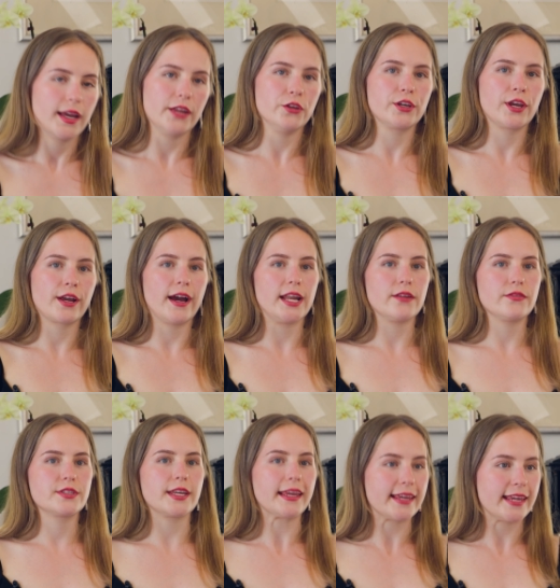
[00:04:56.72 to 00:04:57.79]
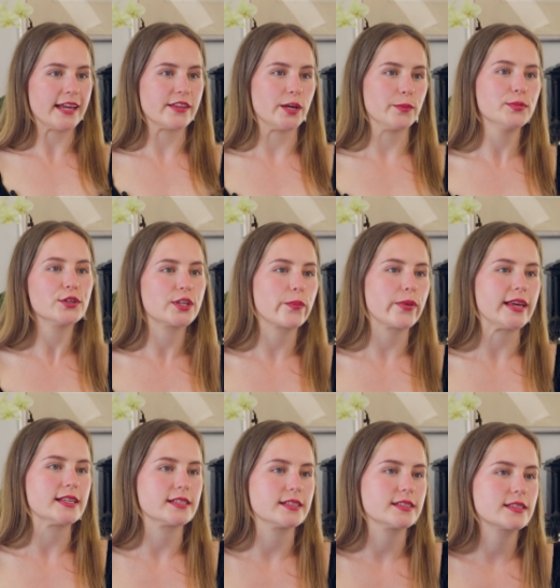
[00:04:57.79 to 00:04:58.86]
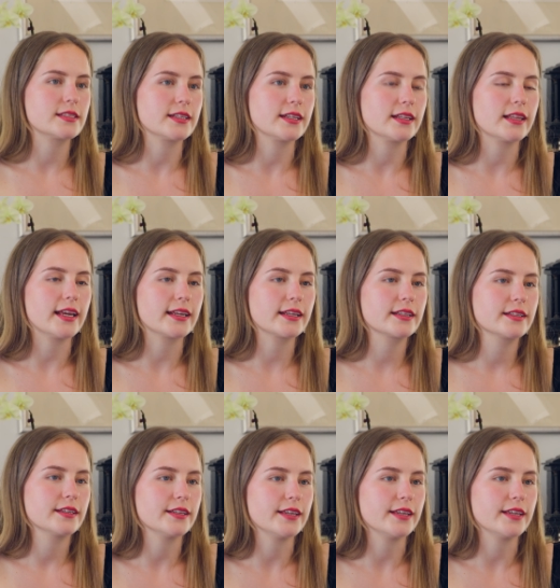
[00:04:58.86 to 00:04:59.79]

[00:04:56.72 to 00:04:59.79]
and you can kind of together put the pieces together like yeah